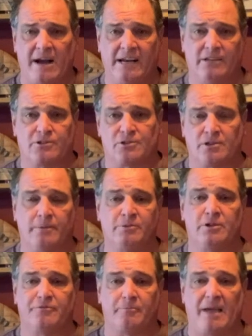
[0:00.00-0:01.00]
Brian Anderson, coming
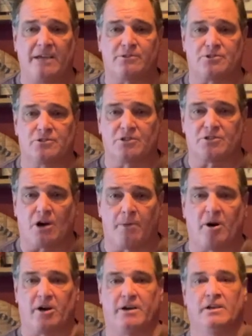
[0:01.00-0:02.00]
to you from Anderson's Guitar
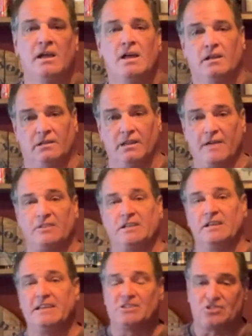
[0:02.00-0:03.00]
Bar here in
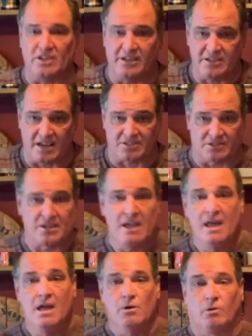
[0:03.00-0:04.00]
lovely League City, Texas.
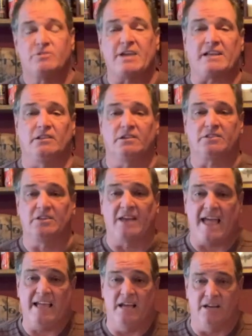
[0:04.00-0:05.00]
We're going to take a look
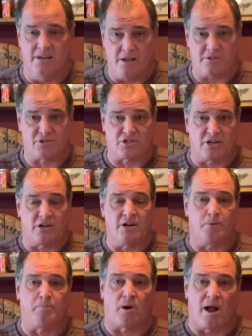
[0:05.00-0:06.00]
today at another Seir
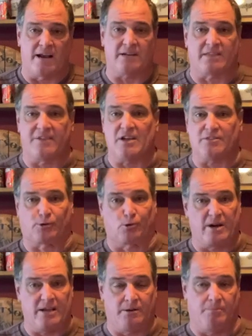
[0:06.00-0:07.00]
Hill product. They've got
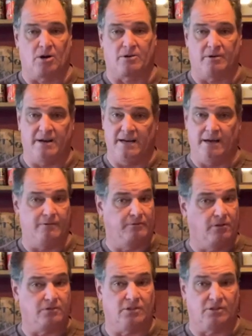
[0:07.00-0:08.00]
three on the market right now. We've
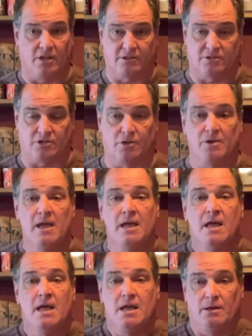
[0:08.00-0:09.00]
looked at the other two.
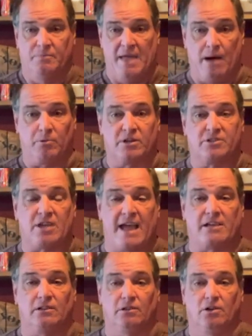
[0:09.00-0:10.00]
Now we're going to
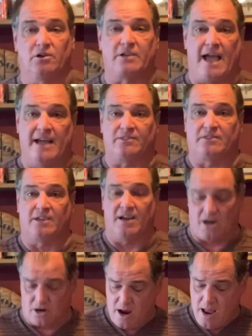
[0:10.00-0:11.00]
take a look at
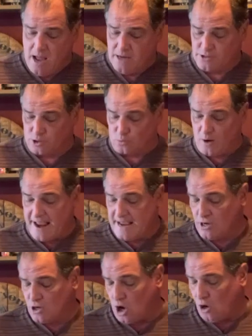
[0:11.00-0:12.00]
their
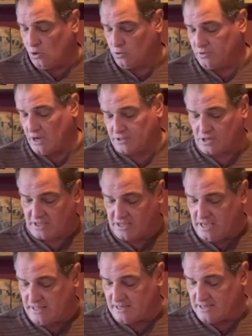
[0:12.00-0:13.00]
Durangold
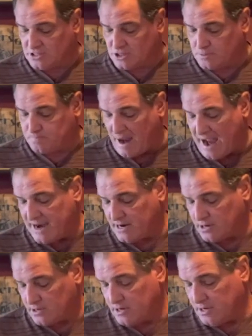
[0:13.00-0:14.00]

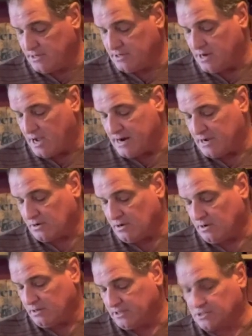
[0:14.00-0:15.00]
Tequila-inspired
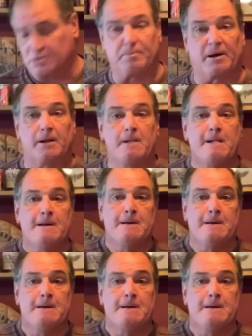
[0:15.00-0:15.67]
non-alcoholic spirit.